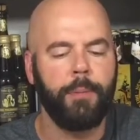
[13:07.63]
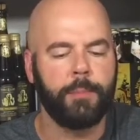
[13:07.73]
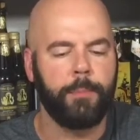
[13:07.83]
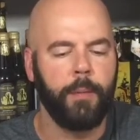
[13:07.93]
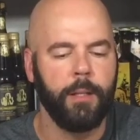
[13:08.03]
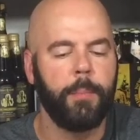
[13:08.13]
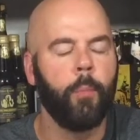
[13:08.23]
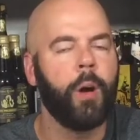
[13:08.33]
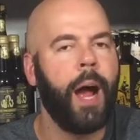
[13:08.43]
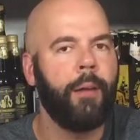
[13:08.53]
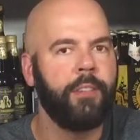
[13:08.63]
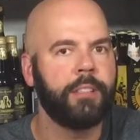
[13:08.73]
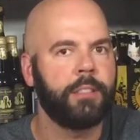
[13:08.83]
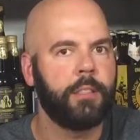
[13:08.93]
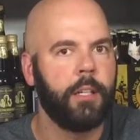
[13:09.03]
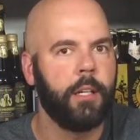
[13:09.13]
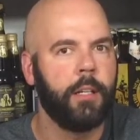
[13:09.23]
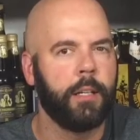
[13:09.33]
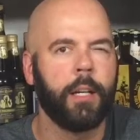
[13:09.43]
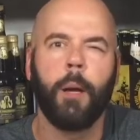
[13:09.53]
it's a little bit more obvious
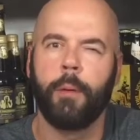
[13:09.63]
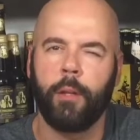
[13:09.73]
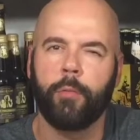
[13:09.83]
and coming